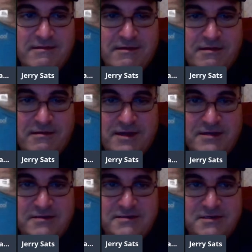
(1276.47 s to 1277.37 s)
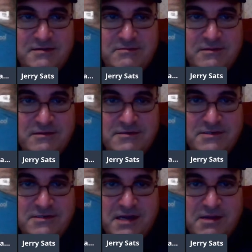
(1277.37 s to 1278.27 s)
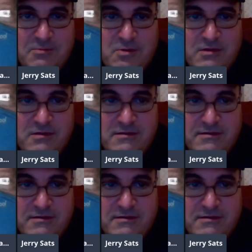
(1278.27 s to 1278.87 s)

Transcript: Here he is, too. There's a second one.